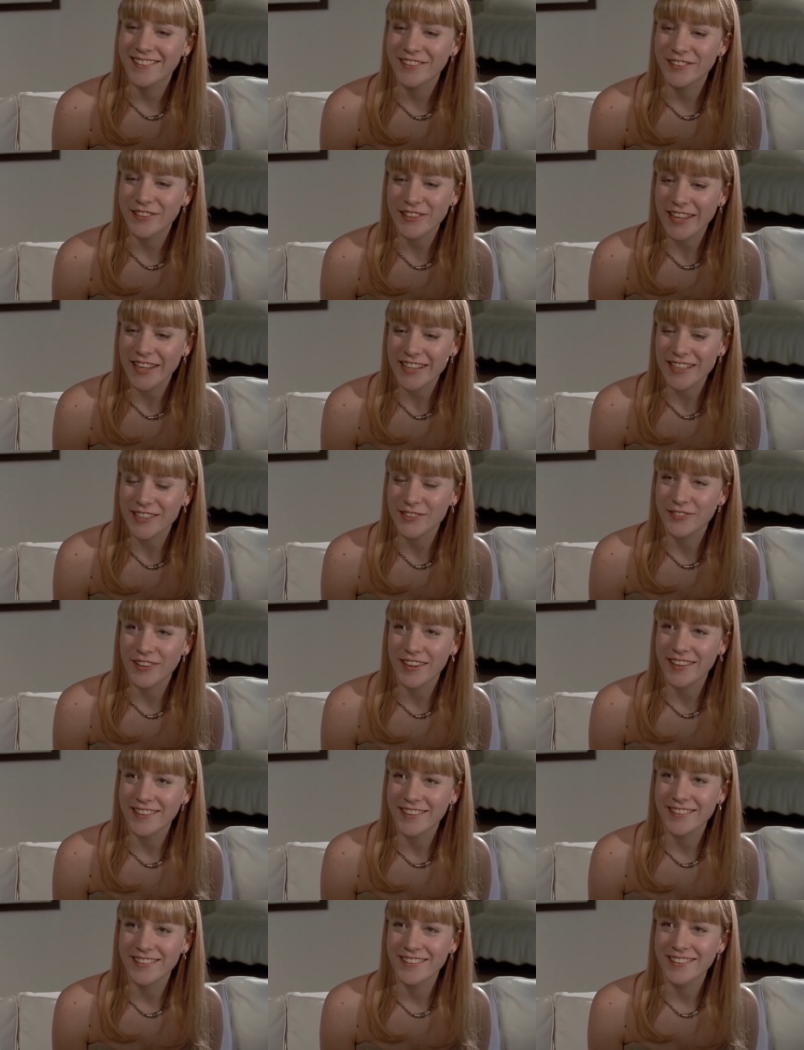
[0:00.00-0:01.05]
You're kidding,
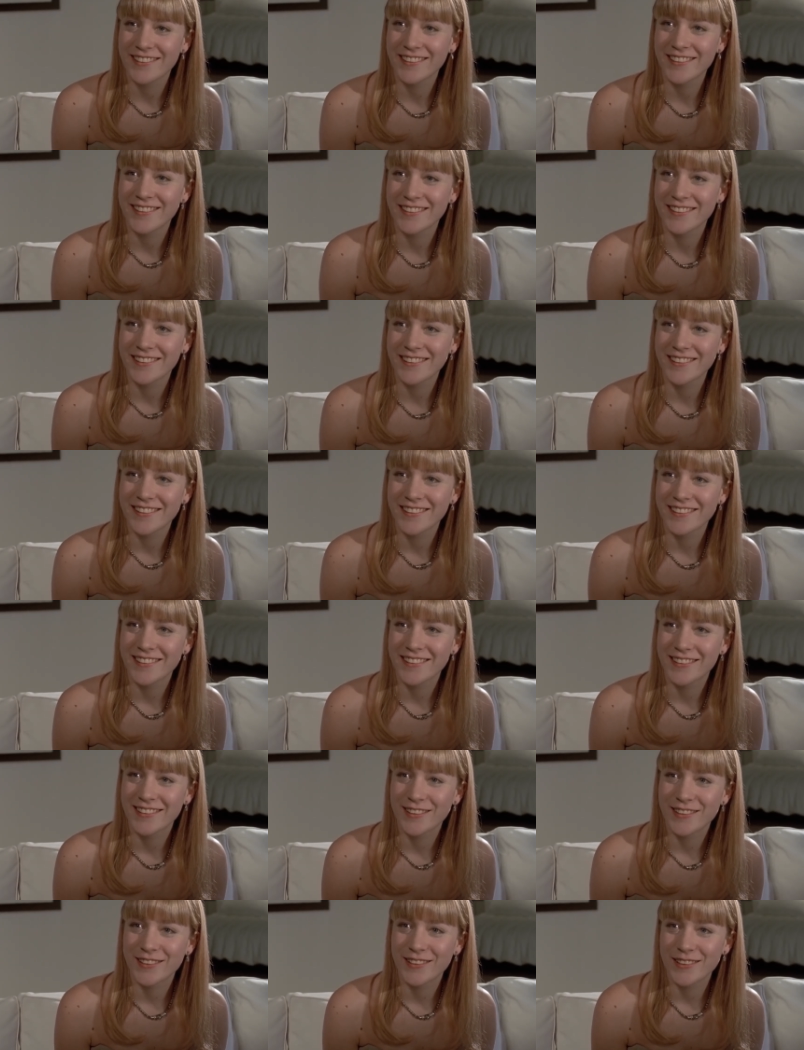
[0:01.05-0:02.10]
right?
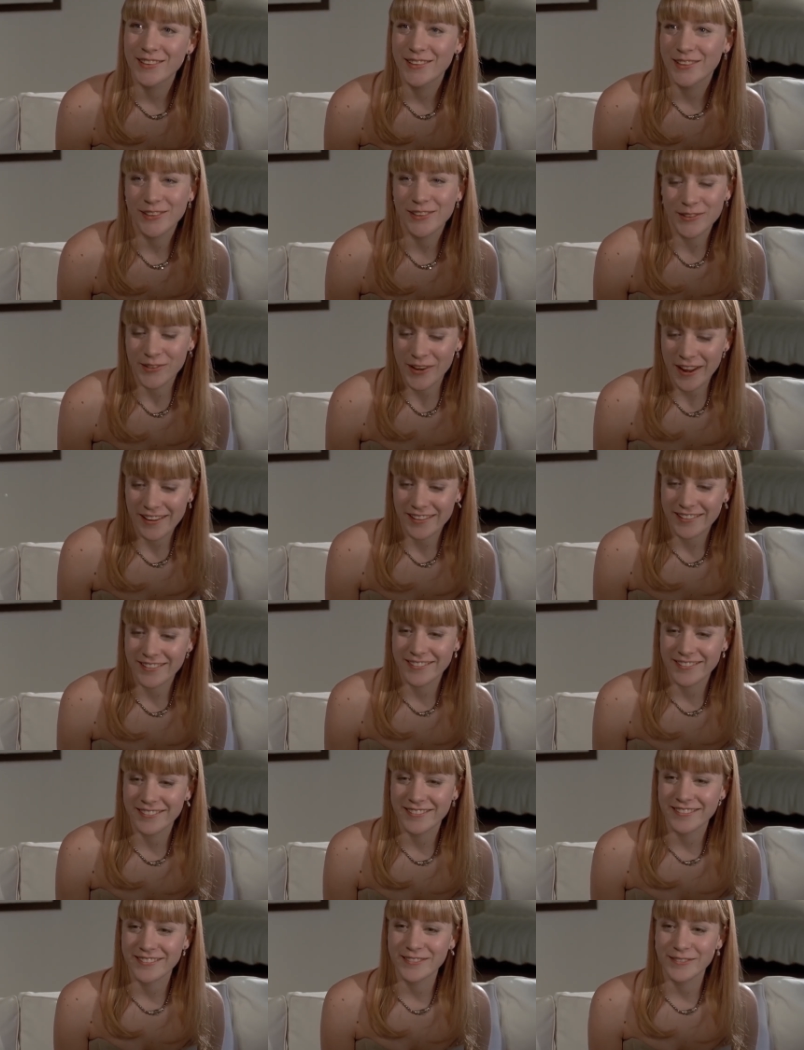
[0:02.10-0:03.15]
You look great.
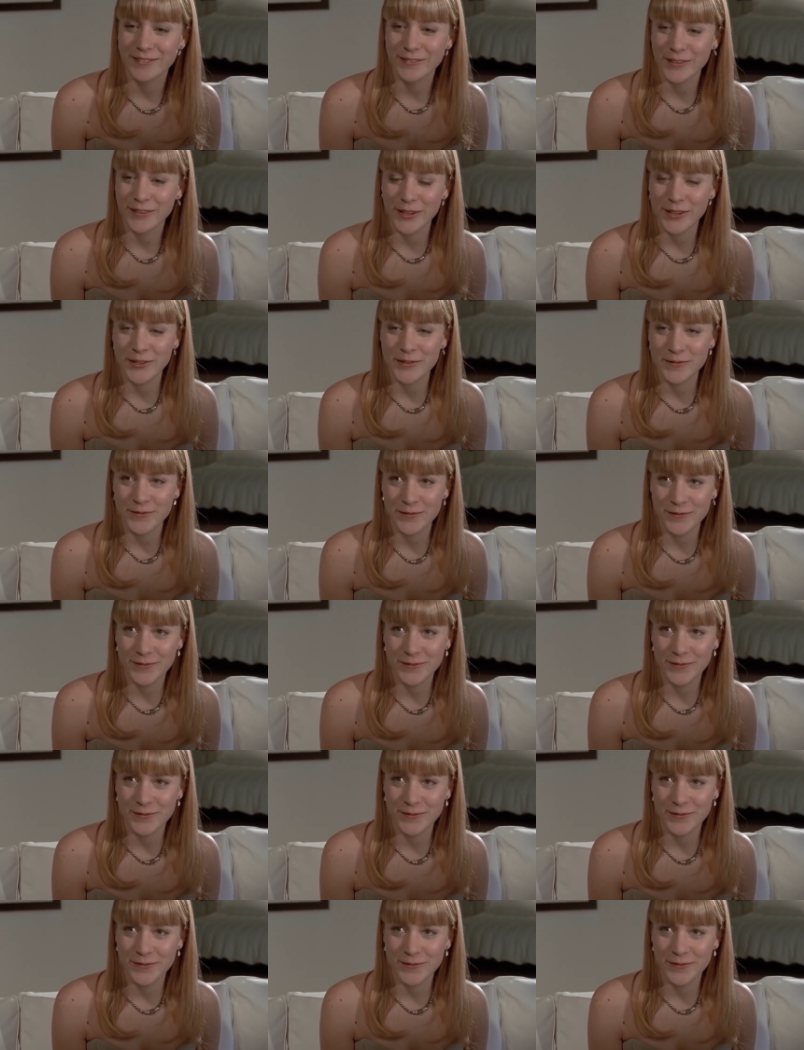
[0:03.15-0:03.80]
Very